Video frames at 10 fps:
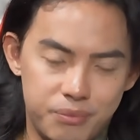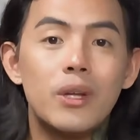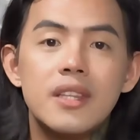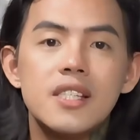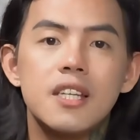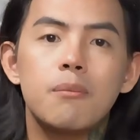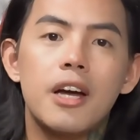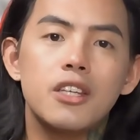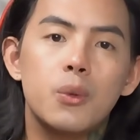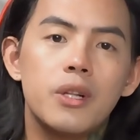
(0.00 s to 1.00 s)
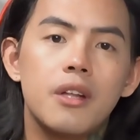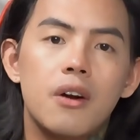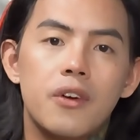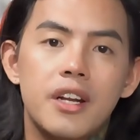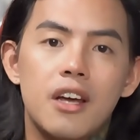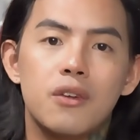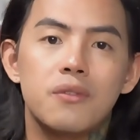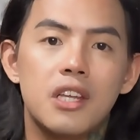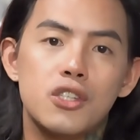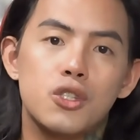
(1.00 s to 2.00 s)
With this in mind, you will not run out
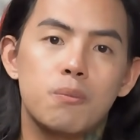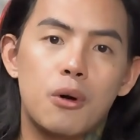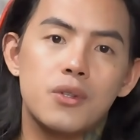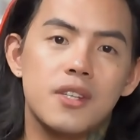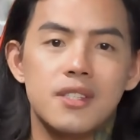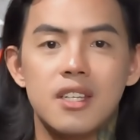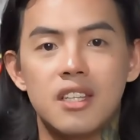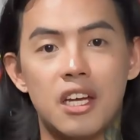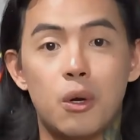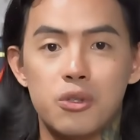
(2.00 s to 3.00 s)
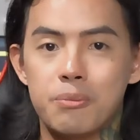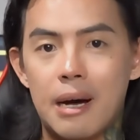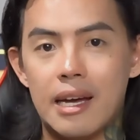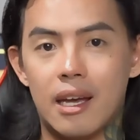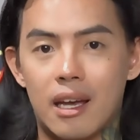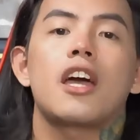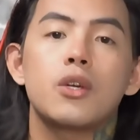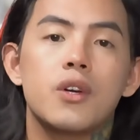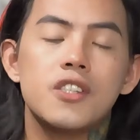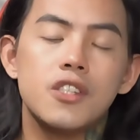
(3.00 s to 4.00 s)
of things to post as the day goes by. And
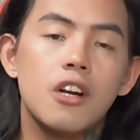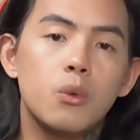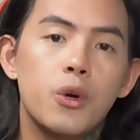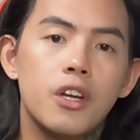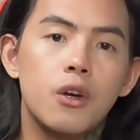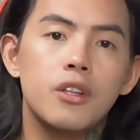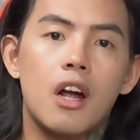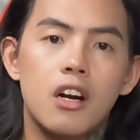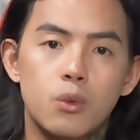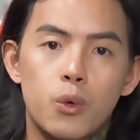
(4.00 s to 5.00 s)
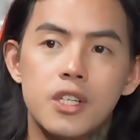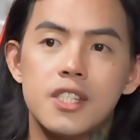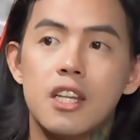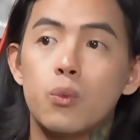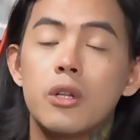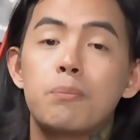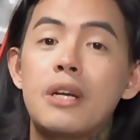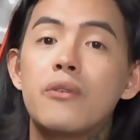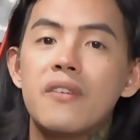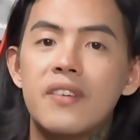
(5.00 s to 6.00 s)
you can start working on artworks that will
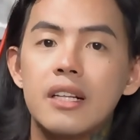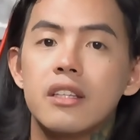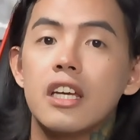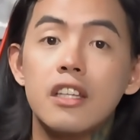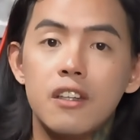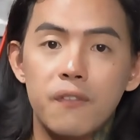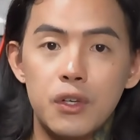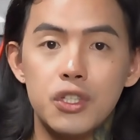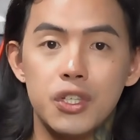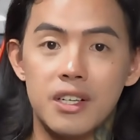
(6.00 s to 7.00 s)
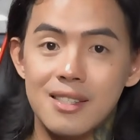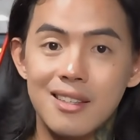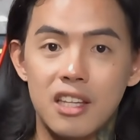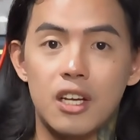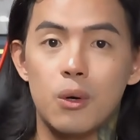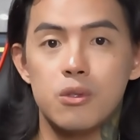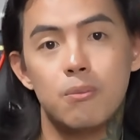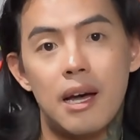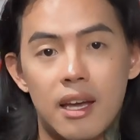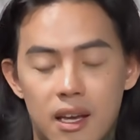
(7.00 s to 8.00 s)
be revealed in the future as the day goes
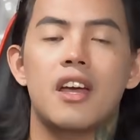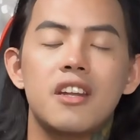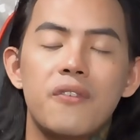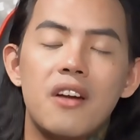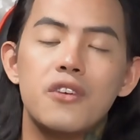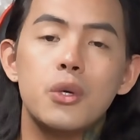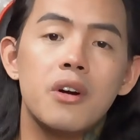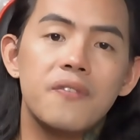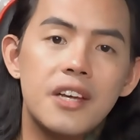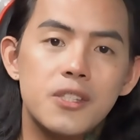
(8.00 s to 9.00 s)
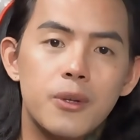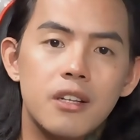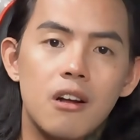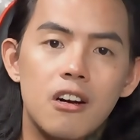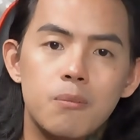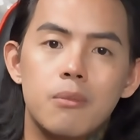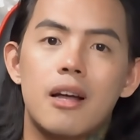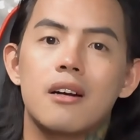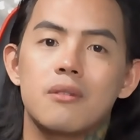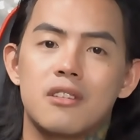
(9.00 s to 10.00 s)
by. And if ever you are faced with an art
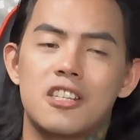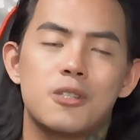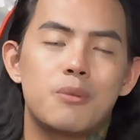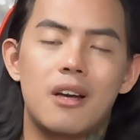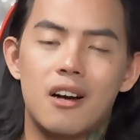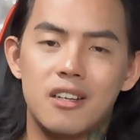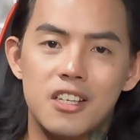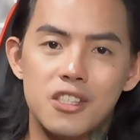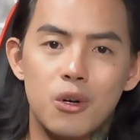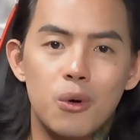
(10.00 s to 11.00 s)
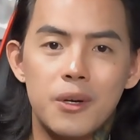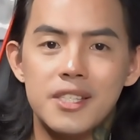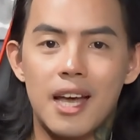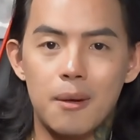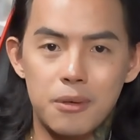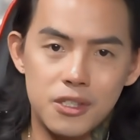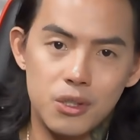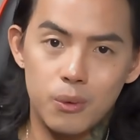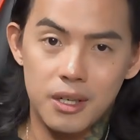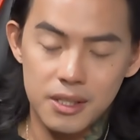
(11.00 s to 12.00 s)
block, let's be honest, it always happens
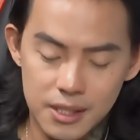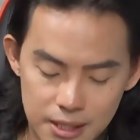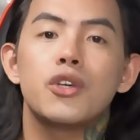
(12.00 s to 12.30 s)
to us.